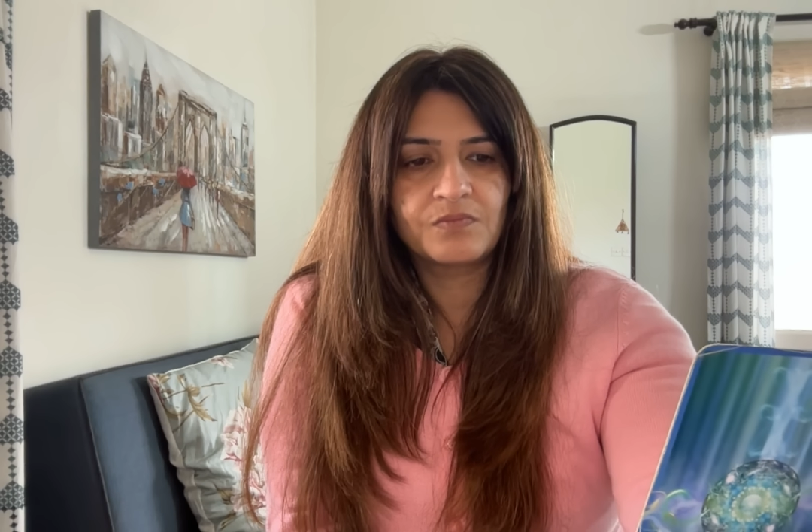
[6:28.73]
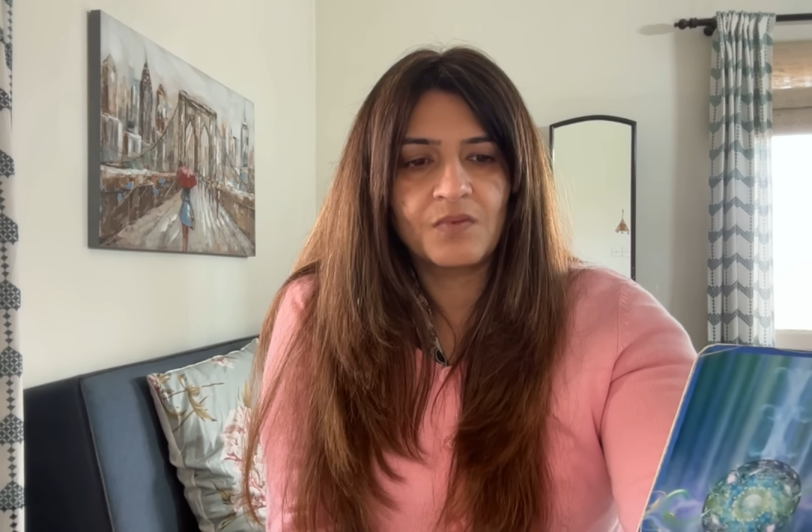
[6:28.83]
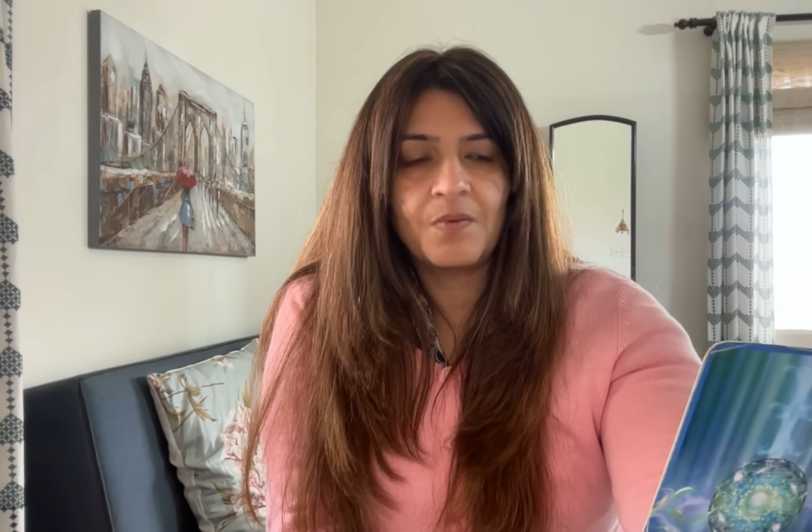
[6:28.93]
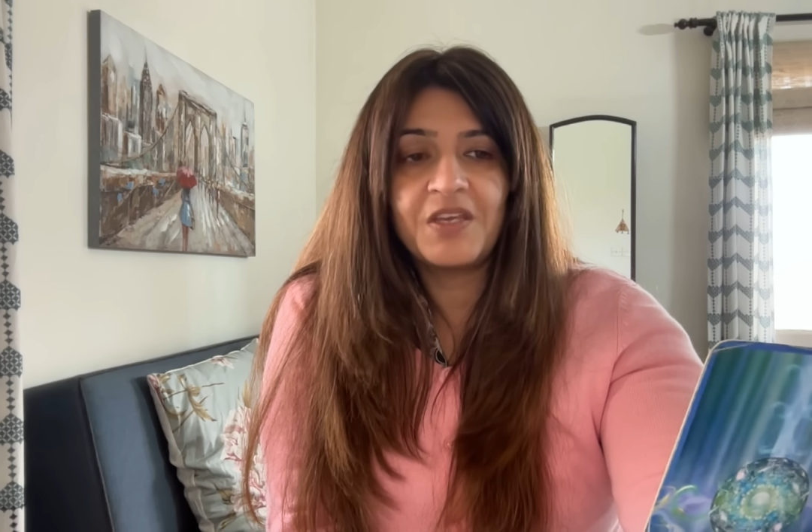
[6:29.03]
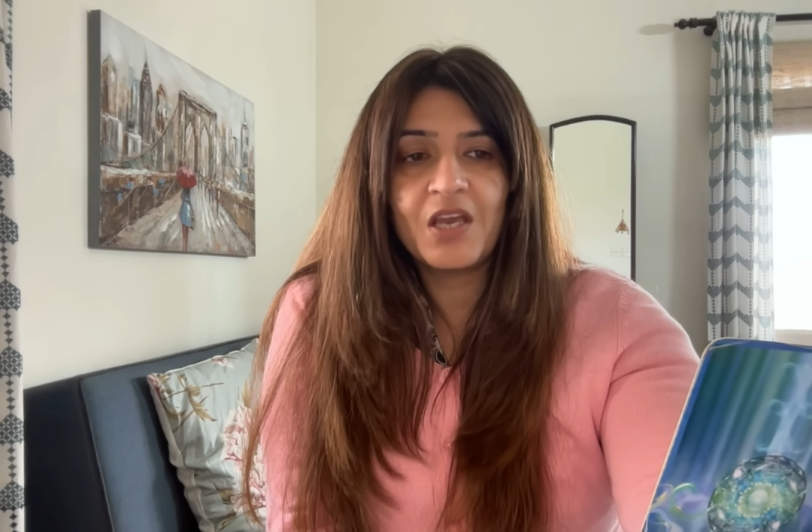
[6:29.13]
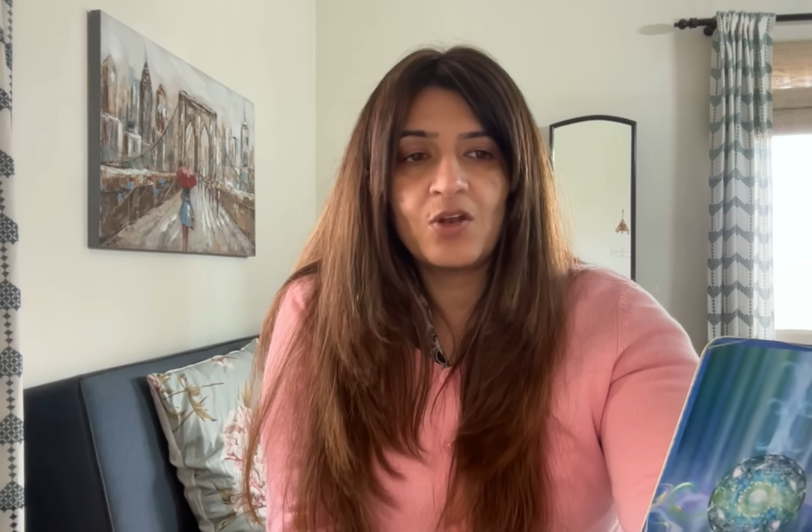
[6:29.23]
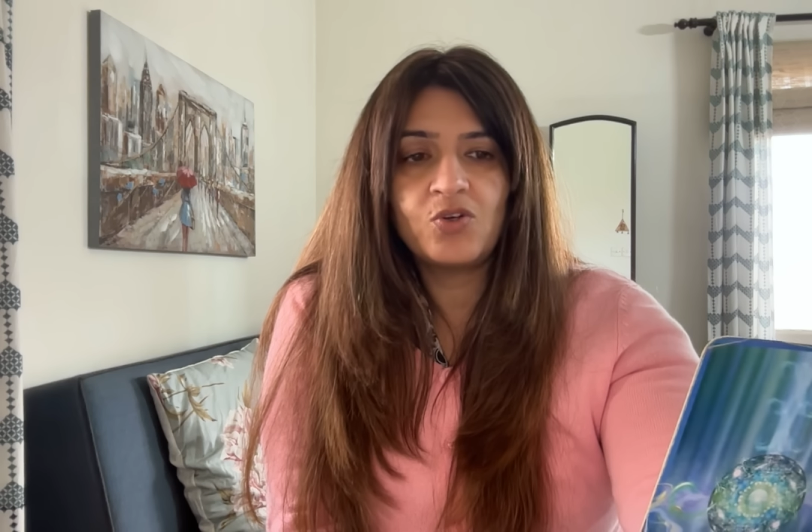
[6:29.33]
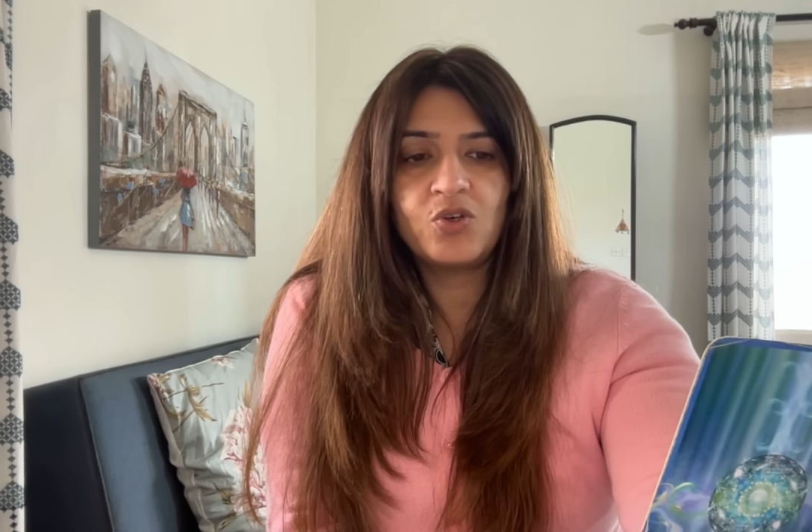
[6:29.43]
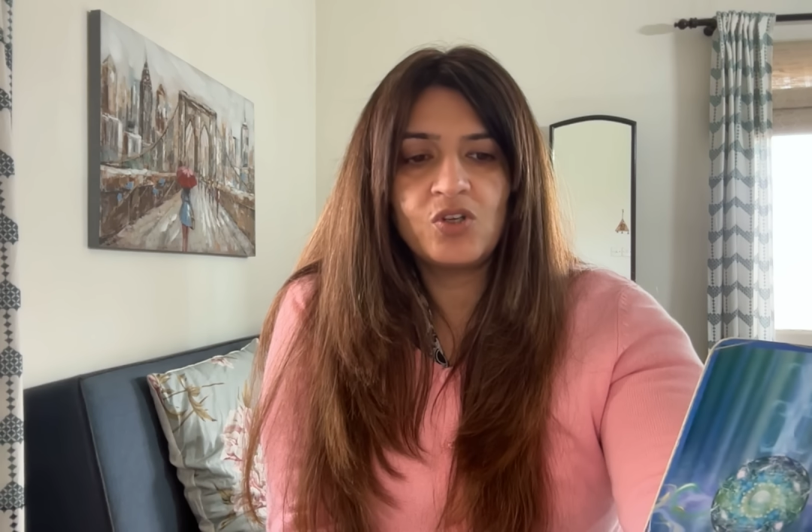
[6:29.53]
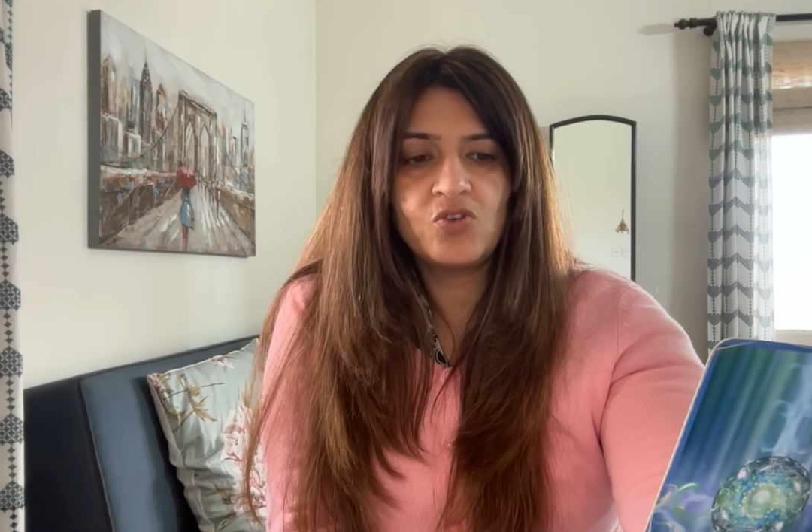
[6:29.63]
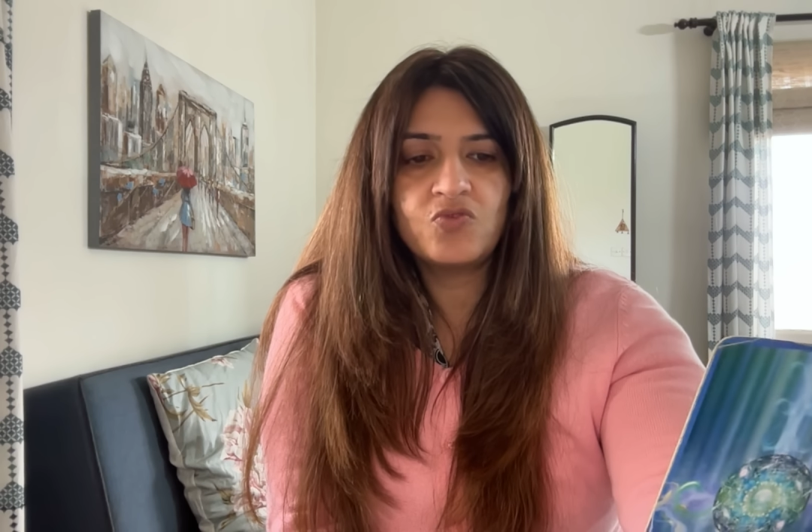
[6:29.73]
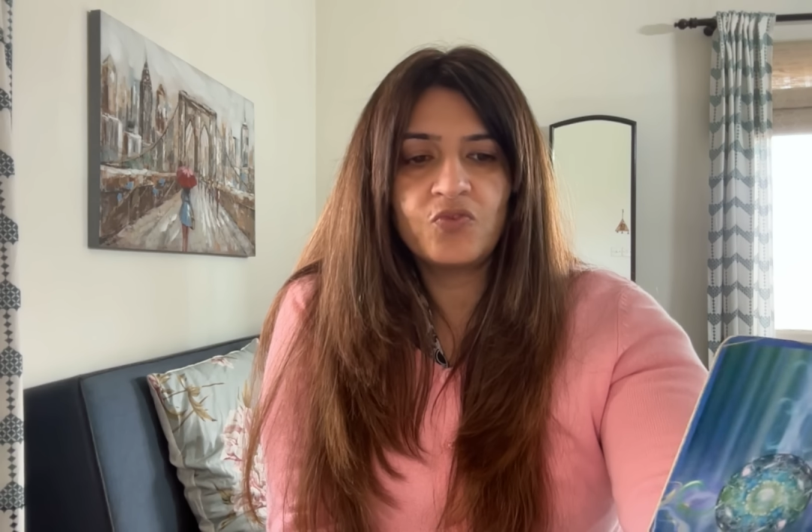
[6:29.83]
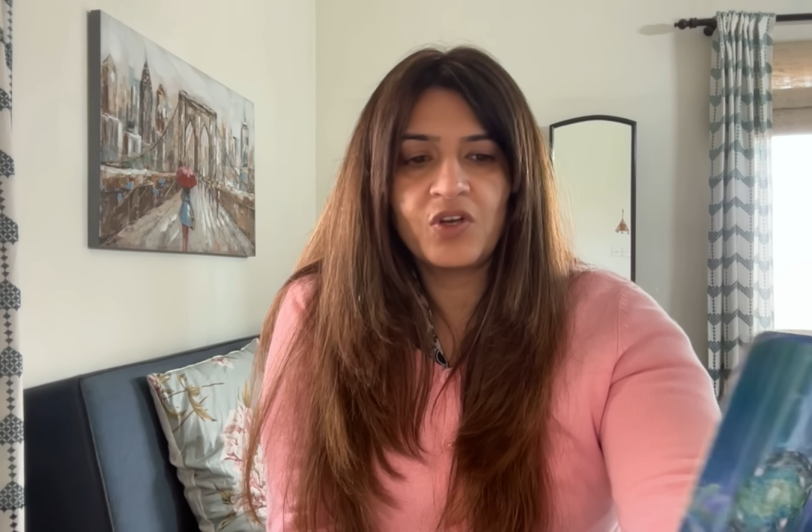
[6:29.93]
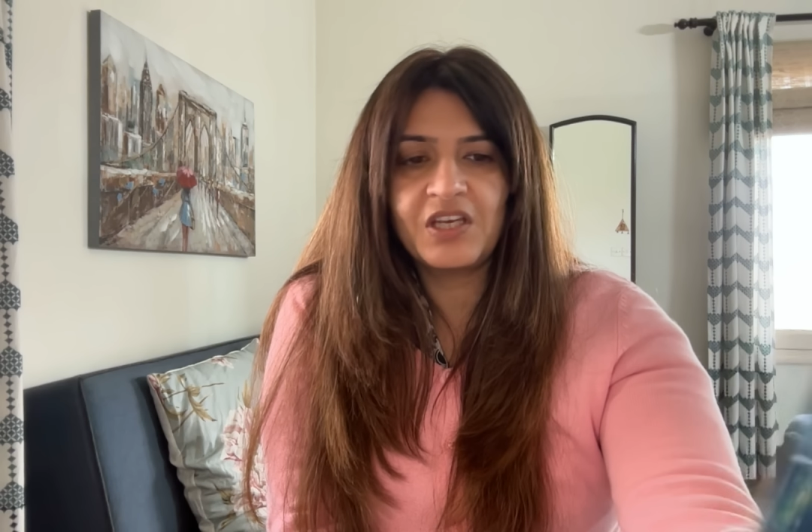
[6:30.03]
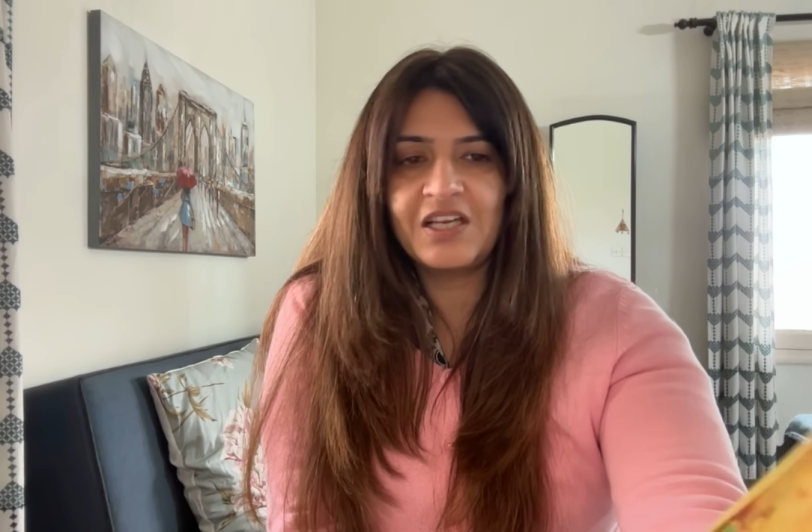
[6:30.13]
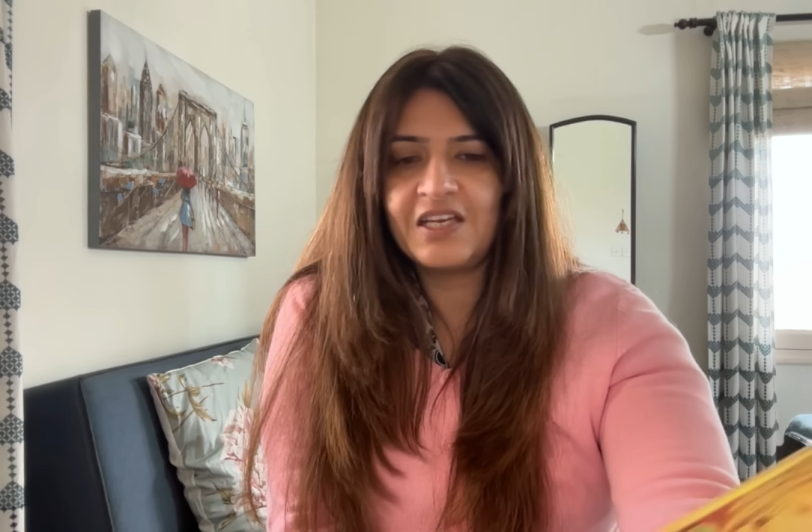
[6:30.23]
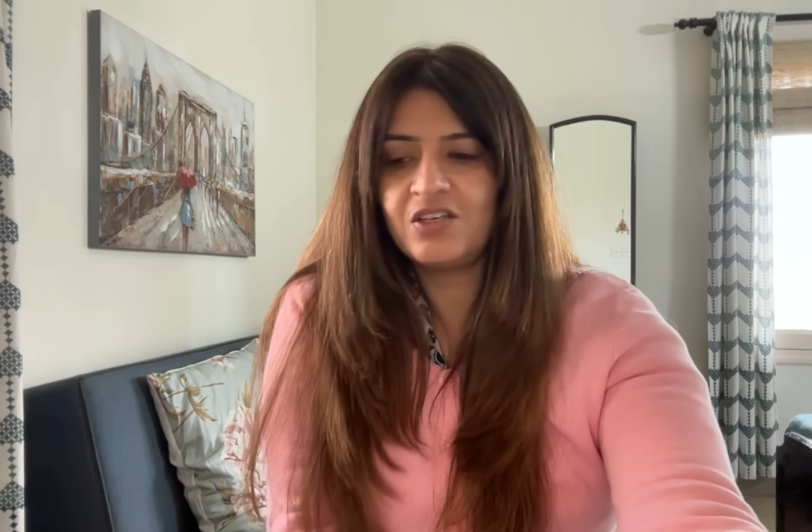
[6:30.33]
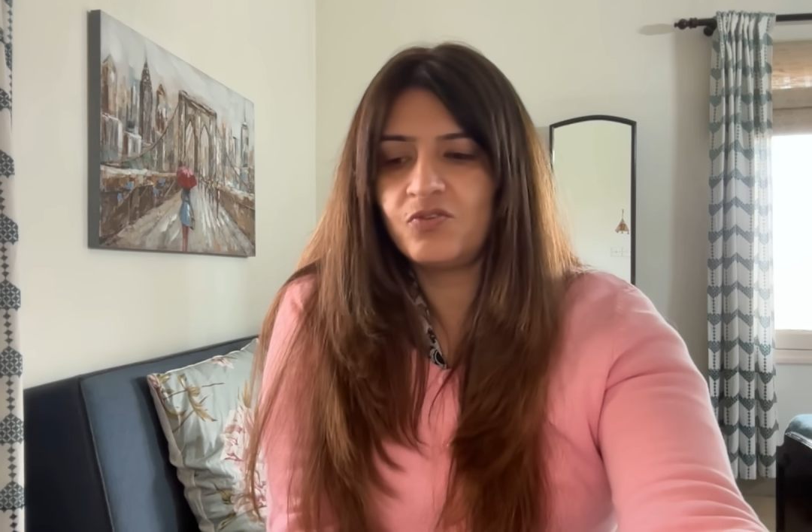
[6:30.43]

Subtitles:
Maybe yellow you can use for healing.